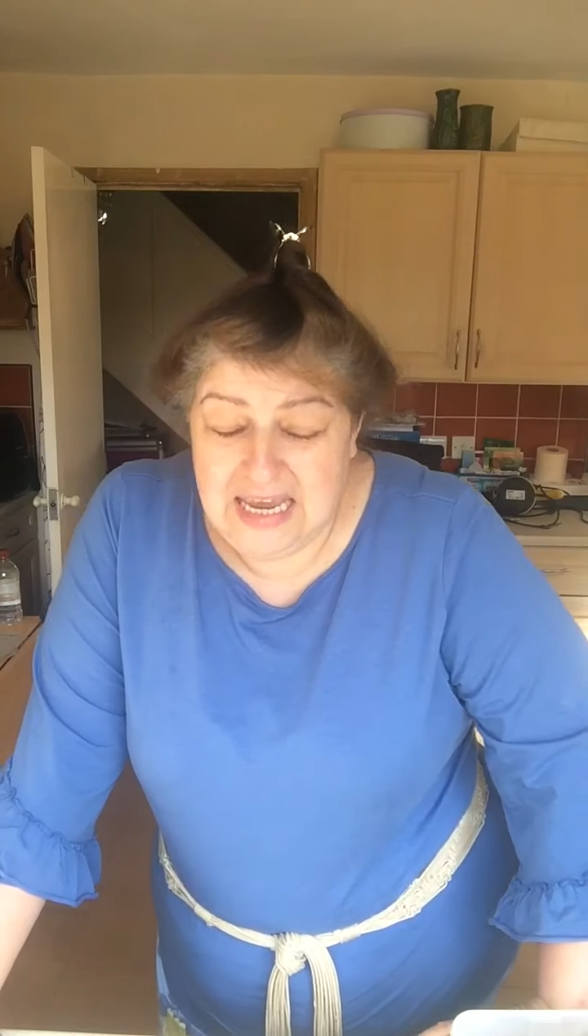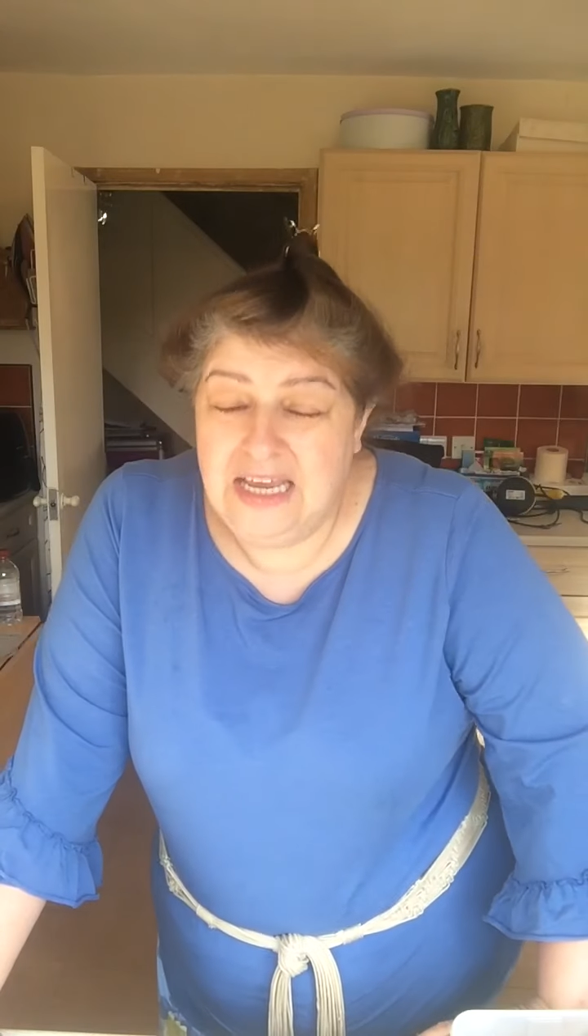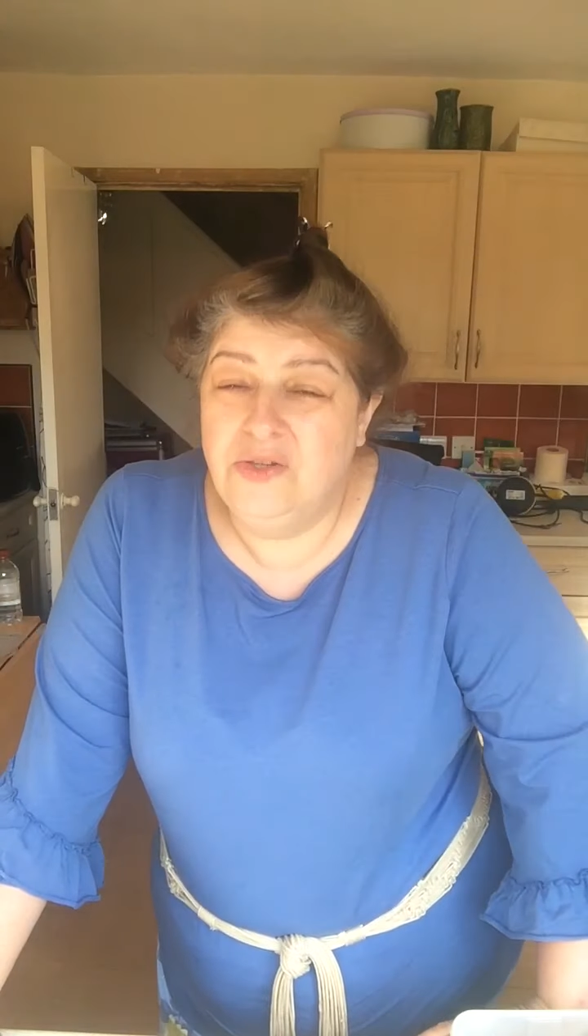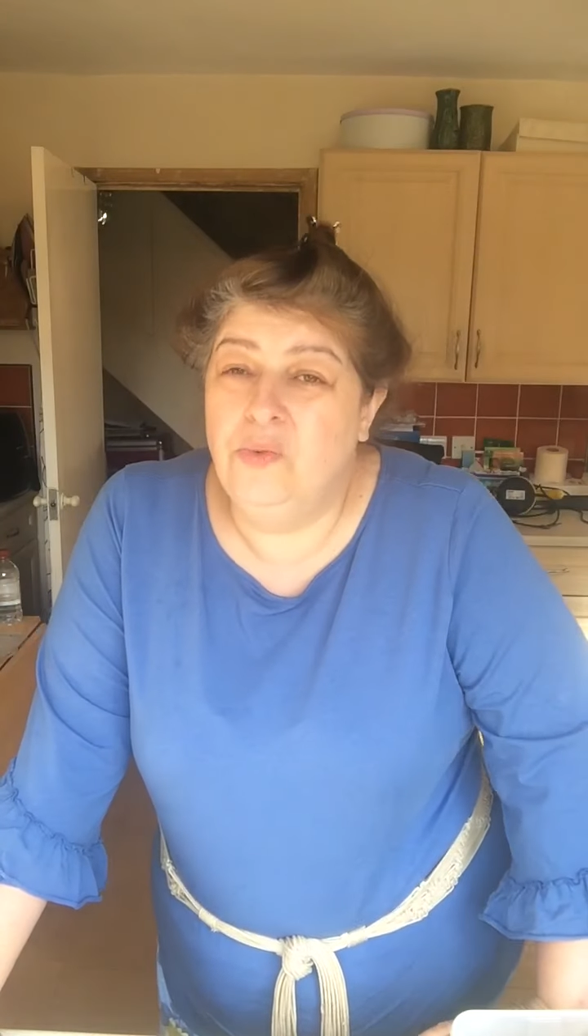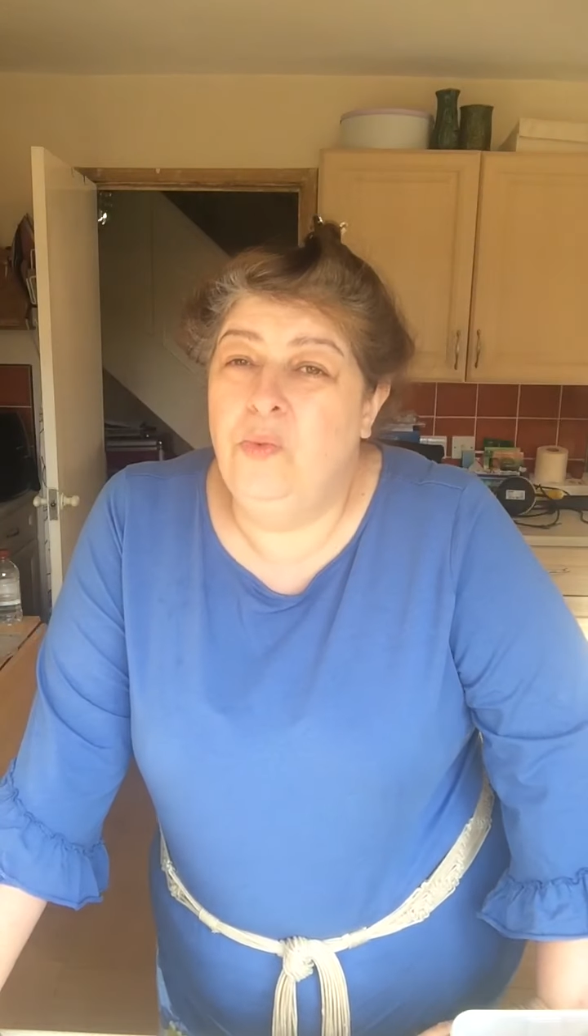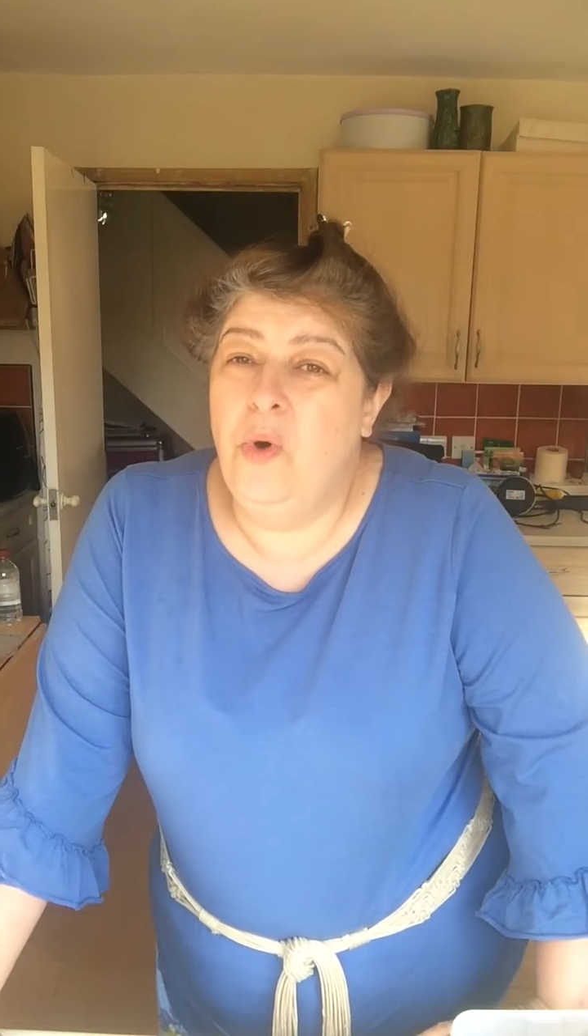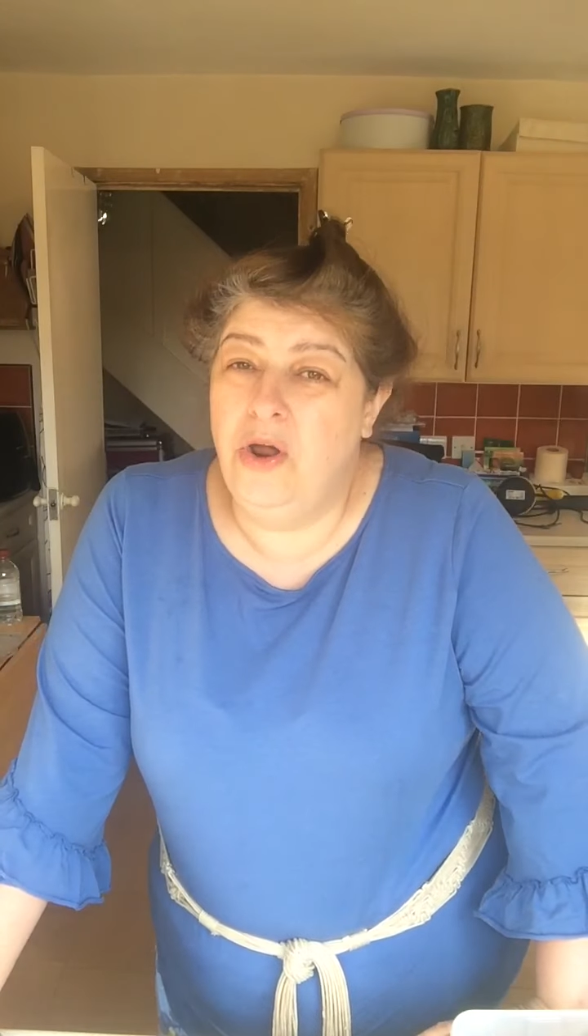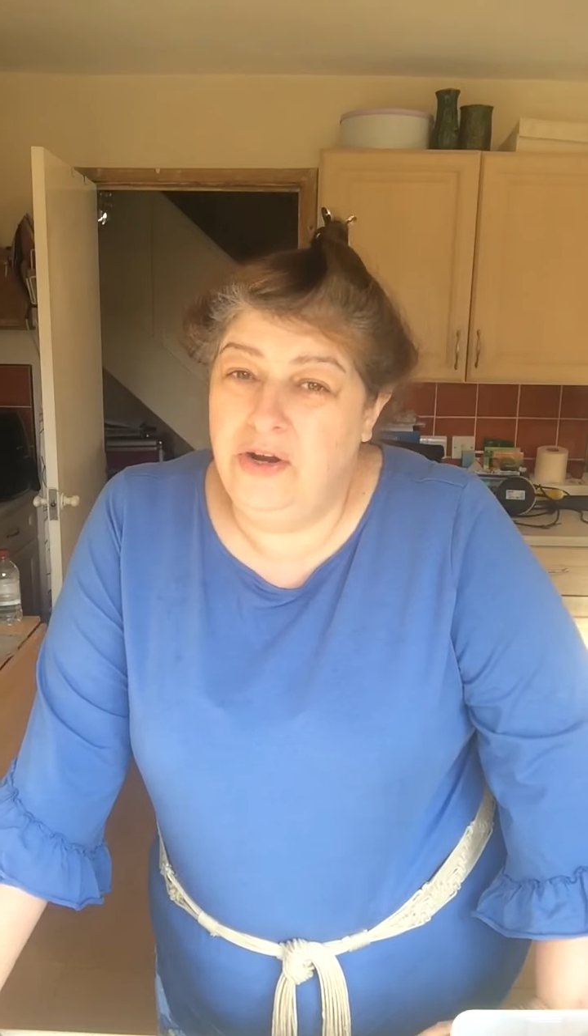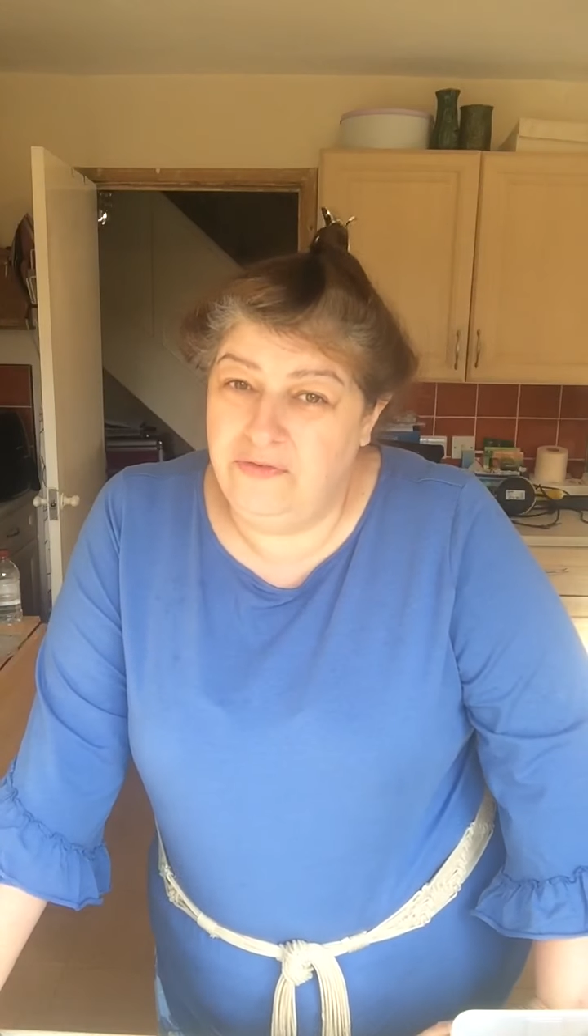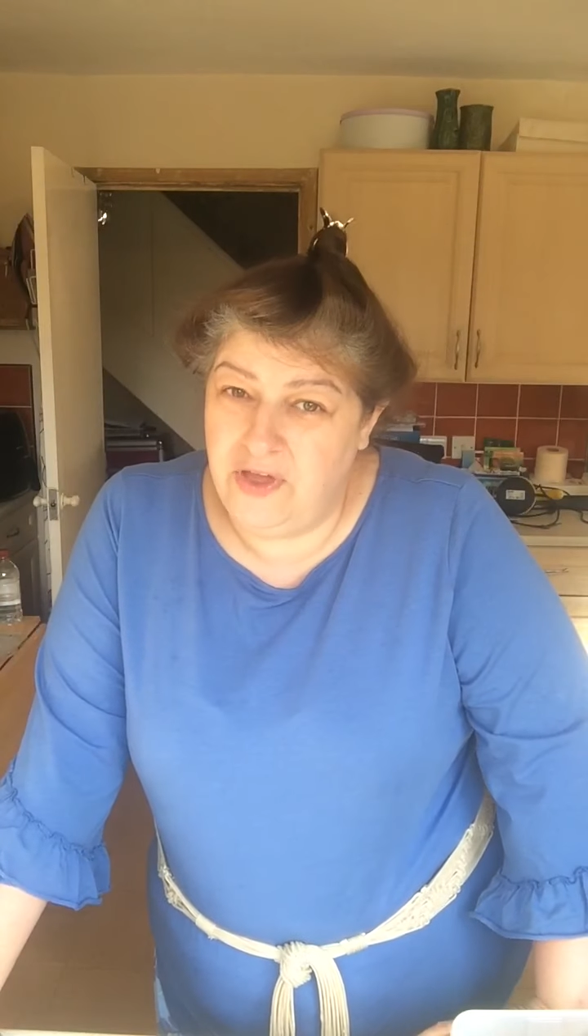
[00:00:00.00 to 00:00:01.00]
is
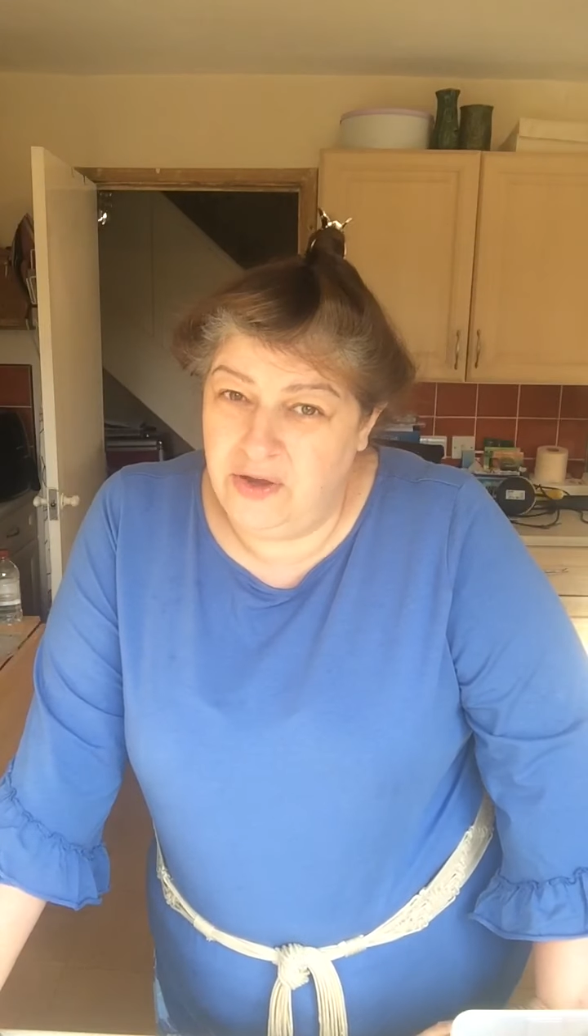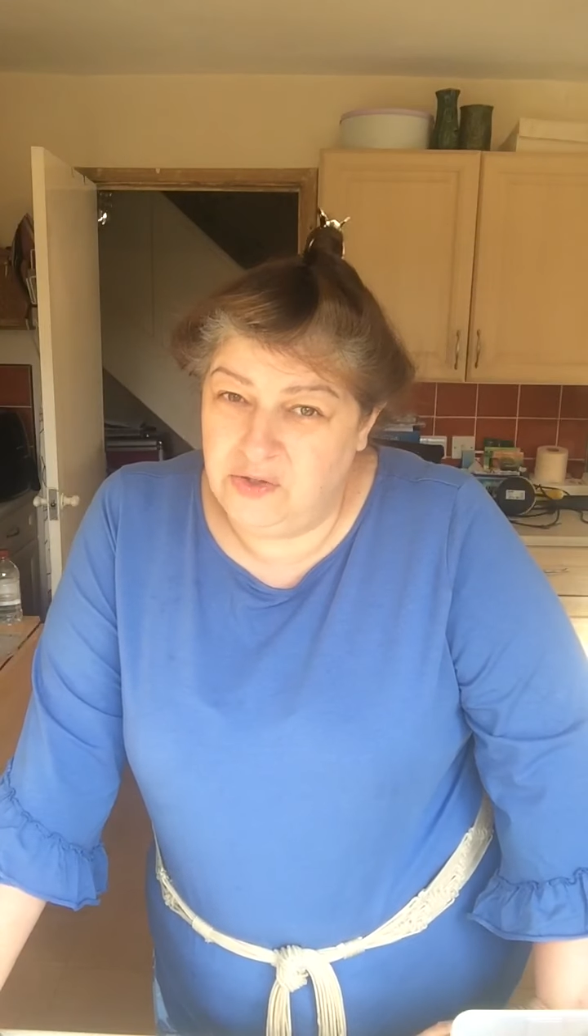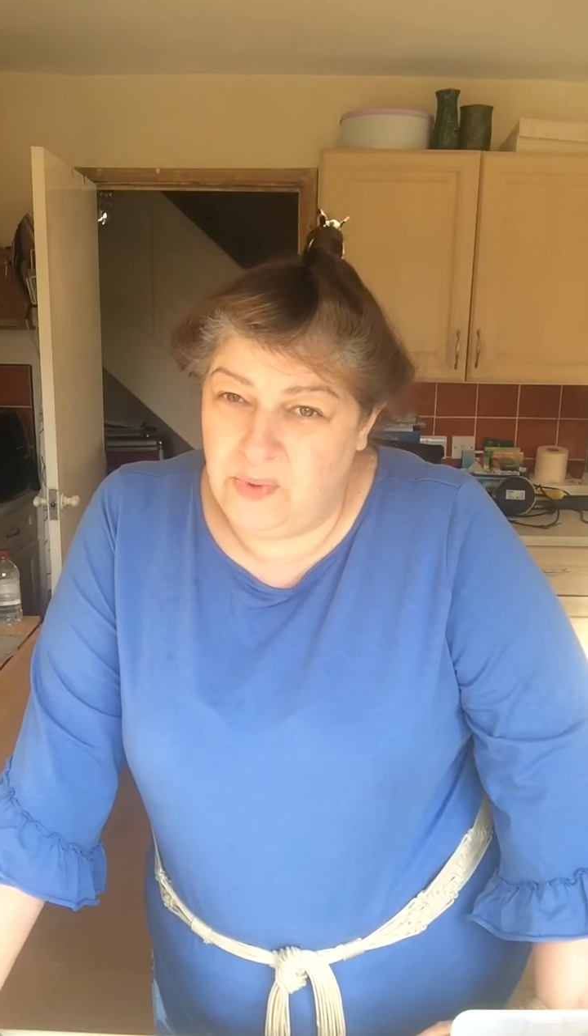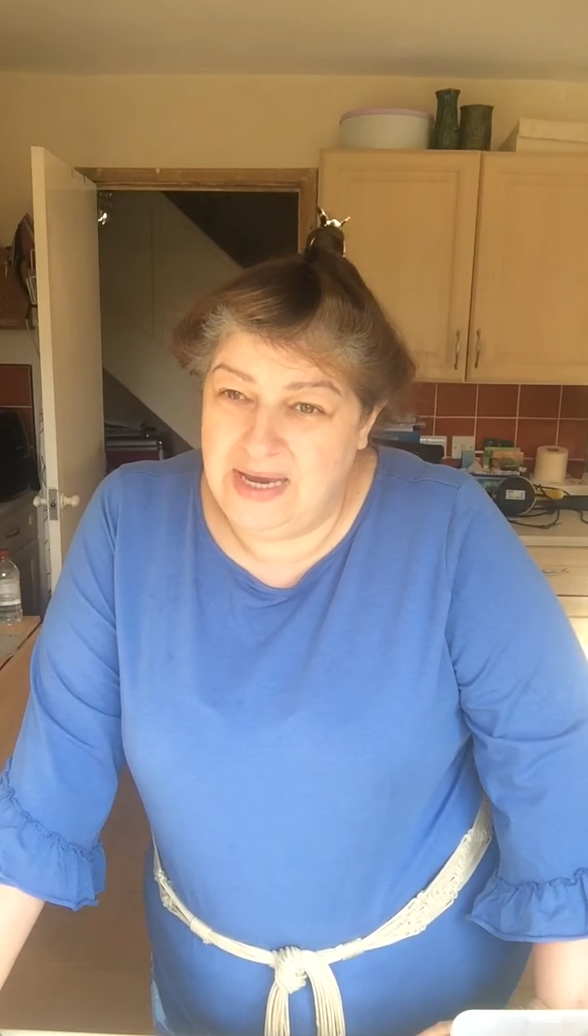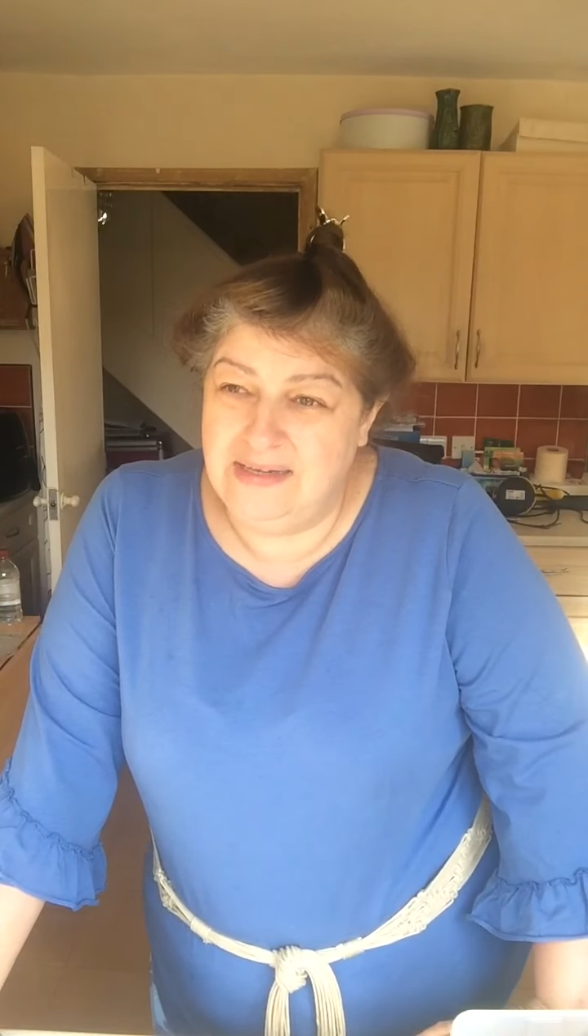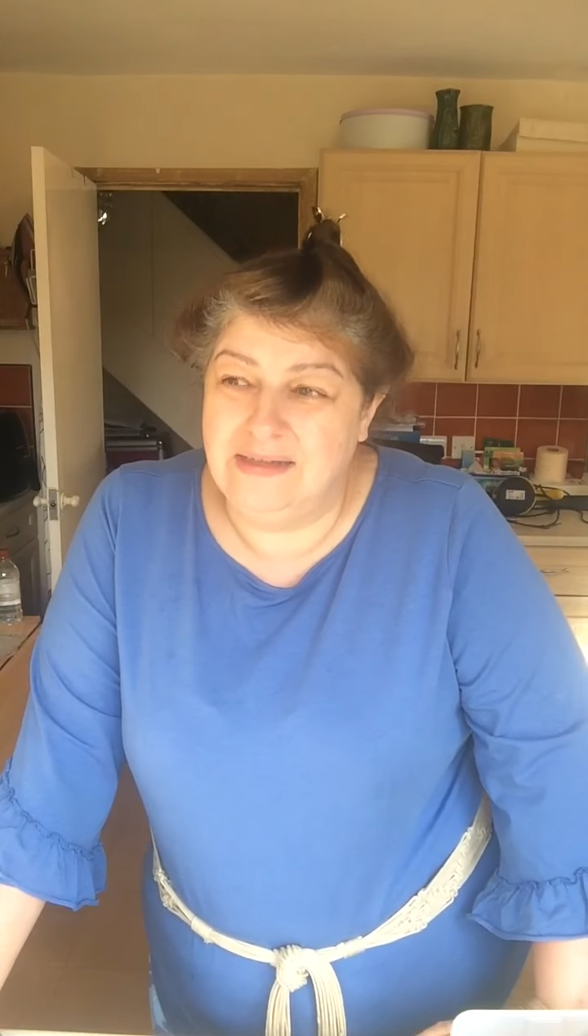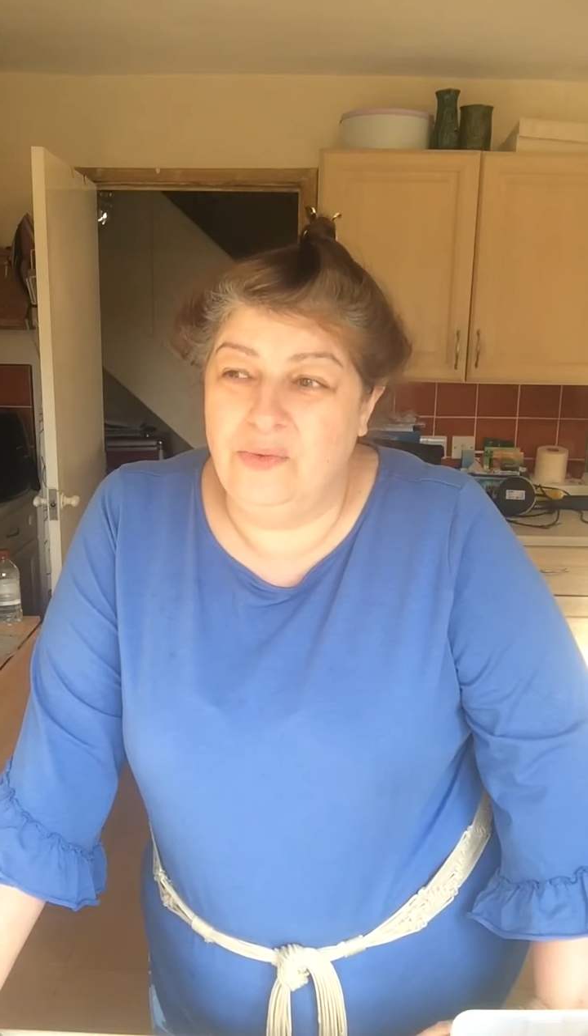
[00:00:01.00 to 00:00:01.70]
one of those ways